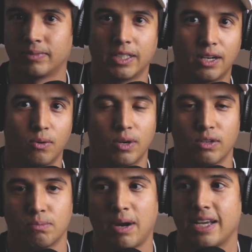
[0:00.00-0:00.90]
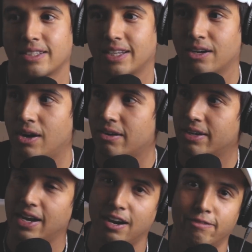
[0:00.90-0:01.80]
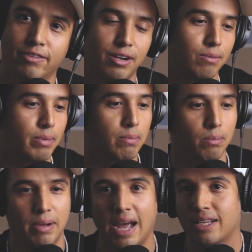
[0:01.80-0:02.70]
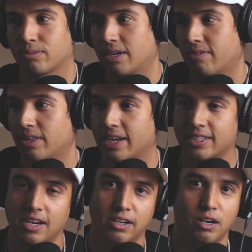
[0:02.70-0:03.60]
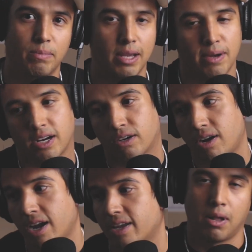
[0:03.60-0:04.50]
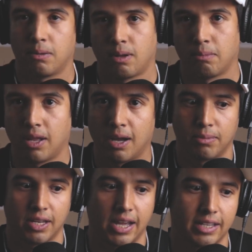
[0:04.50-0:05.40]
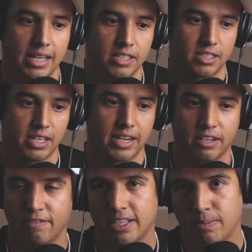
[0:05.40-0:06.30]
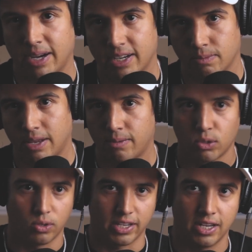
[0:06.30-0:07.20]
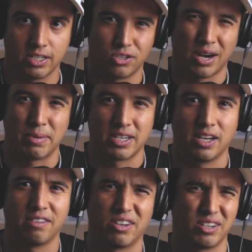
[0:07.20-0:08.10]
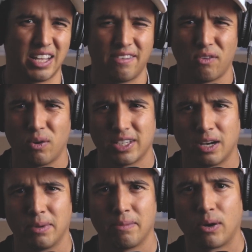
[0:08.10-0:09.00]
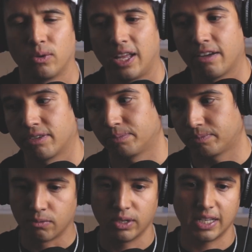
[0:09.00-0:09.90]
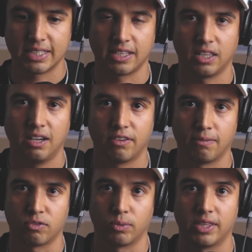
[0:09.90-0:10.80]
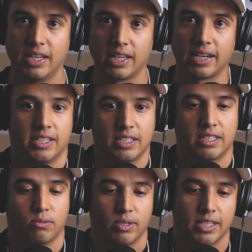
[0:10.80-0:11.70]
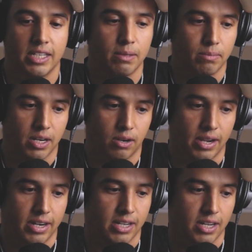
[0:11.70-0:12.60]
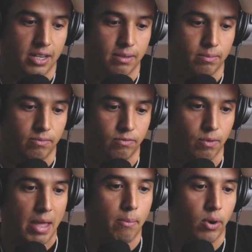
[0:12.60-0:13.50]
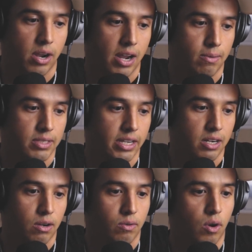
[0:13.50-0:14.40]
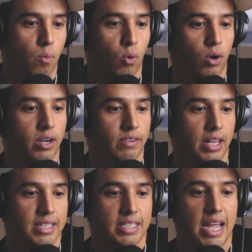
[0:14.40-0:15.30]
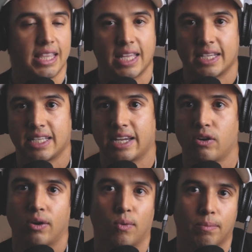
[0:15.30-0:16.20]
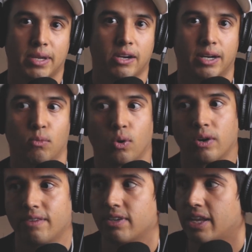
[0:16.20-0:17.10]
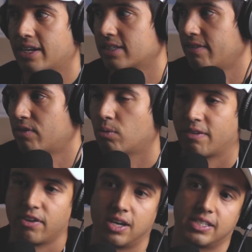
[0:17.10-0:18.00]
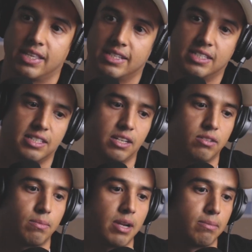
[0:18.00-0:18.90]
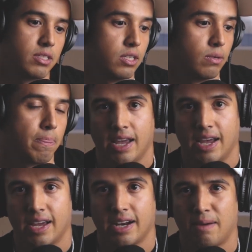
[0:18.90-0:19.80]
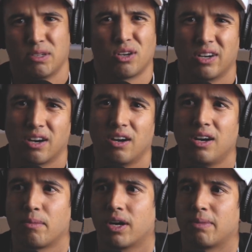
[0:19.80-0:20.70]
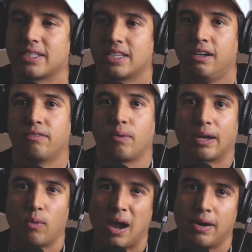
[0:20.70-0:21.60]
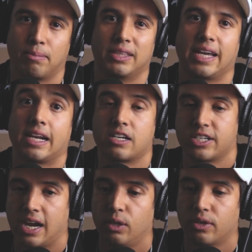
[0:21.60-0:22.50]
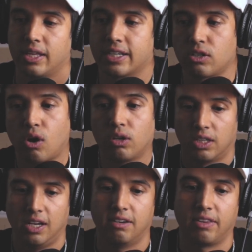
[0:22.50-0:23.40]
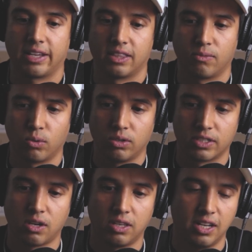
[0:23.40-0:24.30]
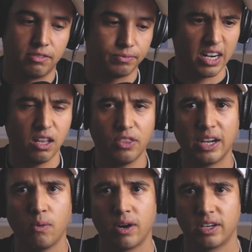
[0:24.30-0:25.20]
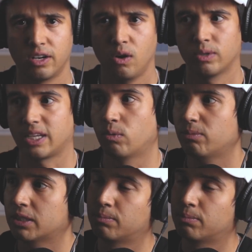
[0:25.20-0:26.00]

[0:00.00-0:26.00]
one of those minds that's like, oh, I don't care if people pass or whatever, like it's not gonna hurt me, I'm not gonna cry, blah blah blah. But like that's just like a defense mechanism that I was holding in to try to be tough, because I've always had to be my whole life. And I realized that the love comes from within. Like it's really deep, and from that point on, I was like, no more even like saying things like, I don't want to be here anymore, or even like, because I've told my fiance this, sometimes too, and I'm just hurting her, I'm hurting myself. I'm like, why would I put that energy out there? Like it's all love, like the world is all love. And another thing I wanted to know was like, what am I